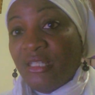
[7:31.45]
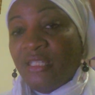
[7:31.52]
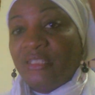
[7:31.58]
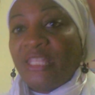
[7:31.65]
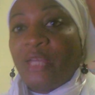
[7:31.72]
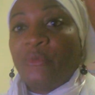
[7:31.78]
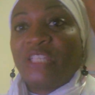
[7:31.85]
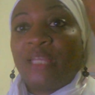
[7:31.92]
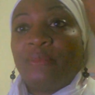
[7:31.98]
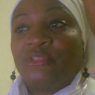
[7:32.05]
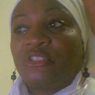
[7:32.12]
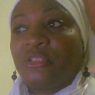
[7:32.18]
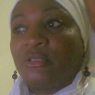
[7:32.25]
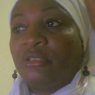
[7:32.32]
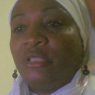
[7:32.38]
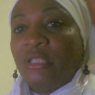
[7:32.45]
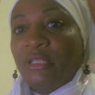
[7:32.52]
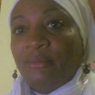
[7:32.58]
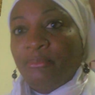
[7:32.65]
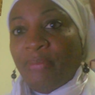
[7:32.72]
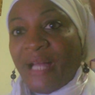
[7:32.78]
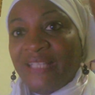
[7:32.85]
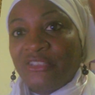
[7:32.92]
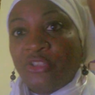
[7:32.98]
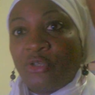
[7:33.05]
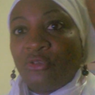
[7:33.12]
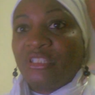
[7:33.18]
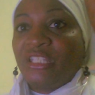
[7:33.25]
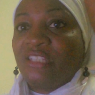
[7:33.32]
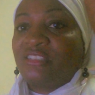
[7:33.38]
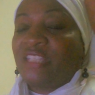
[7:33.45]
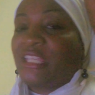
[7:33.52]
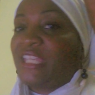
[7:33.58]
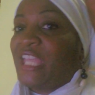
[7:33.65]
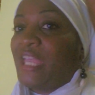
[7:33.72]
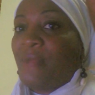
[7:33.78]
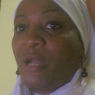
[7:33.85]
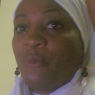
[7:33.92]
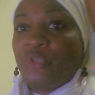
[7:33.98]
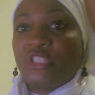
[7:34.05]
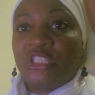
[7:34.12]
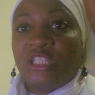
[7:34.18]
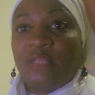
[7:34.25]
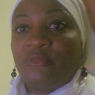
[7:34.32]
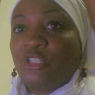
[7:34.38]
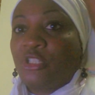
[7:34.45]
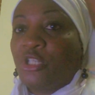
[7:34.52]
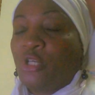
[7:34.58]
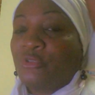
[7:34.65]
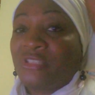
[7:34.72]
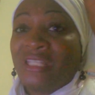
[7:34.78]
They was able to buy certain things. They came out with sheep and goats.